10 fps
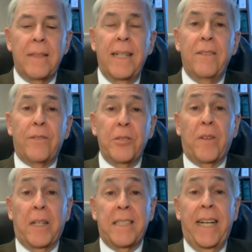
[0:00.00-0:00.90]
first of
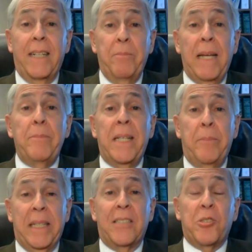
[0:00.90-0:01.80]
all, I'll say it may be a
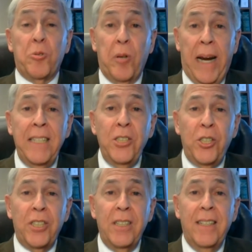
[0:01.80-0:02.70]
bit
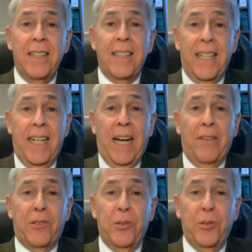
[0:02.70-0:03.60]
strange that
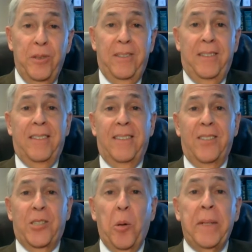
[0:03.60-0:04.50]
after
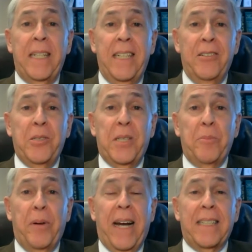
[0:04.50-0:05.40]
so many years in
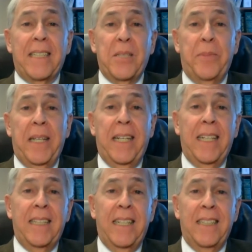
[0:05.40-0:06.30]
practice, being
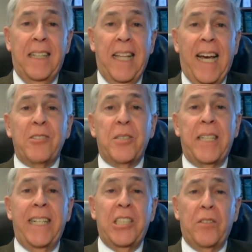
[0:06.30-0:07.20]
in the latter
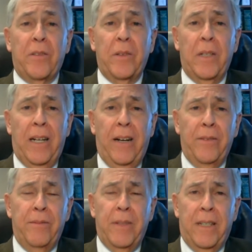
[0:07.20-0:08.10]
stages of
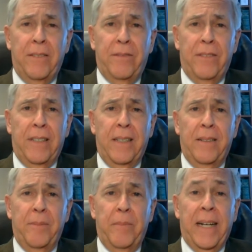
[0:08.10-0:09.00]

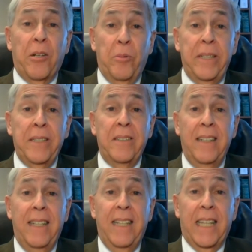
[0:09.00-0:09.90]
my career,
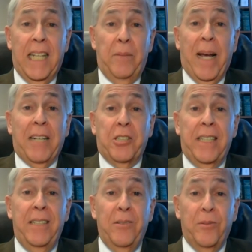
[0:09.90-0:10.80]
that I'm
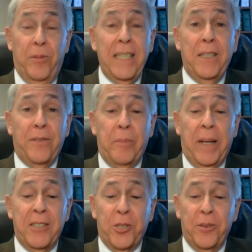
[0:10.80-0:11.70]
actually running for
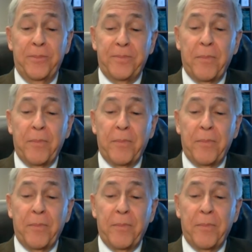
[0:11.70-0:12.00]
bencher.